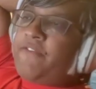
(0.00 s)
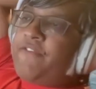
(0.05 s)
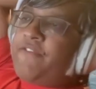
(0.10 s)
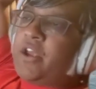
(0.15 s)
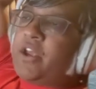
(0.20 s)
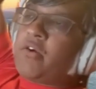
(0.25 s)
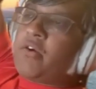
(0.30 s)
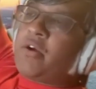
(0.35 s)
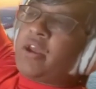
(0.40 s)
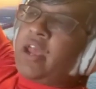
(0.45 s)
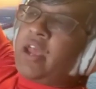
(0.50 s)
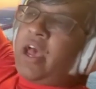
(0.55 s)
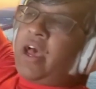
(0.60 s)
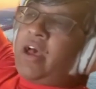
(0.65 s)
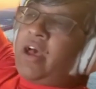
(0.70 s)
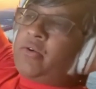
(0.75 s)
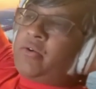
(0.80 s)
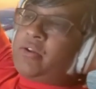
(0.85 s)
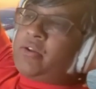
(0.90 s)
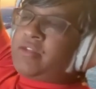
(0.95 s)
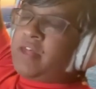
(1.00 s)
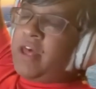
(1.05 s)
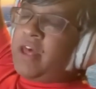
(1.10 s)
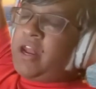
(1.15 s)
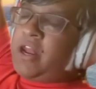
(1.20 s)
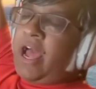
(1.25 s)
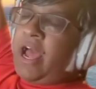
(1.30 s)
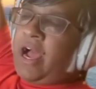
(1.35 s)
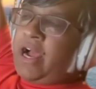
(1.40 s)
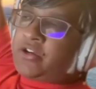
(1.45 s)
figuring out
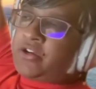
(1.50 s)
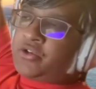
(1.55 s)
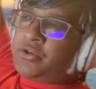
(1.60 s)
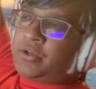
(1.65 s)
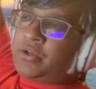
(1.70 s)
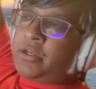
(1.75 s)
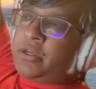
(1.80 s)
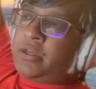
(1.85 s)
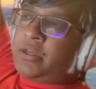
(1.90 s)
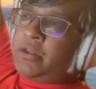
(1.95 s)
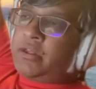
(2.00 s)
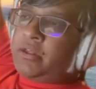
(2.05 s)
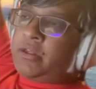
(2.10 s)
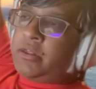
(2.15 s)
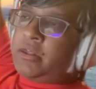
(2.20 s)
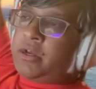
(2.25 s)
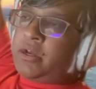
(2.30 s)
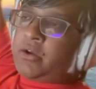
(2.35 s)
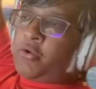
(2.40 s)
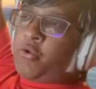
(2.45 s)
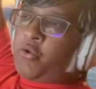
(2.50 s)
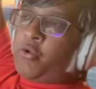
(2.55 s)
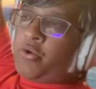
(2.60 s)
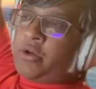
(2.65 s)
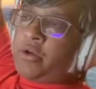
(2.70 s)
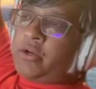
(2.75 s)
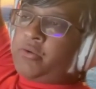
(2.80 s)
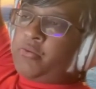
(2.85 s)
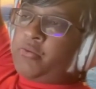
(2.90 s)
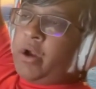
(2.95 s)
that actually the
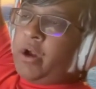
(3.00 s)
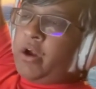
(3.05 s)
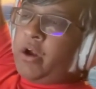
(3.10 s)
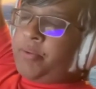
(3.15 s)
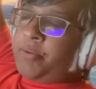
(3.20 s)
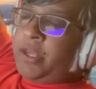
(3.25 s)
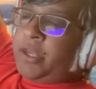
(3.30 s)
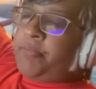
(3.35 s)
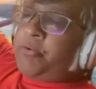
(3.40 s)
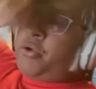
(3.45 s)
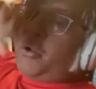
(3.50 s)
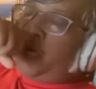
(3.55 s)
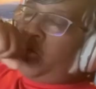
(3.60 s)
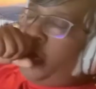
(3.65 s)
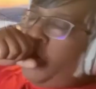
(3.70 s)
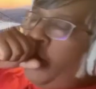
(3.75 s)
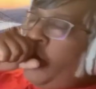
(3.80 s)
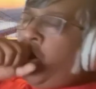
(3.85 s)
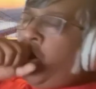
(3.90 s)
corded ware people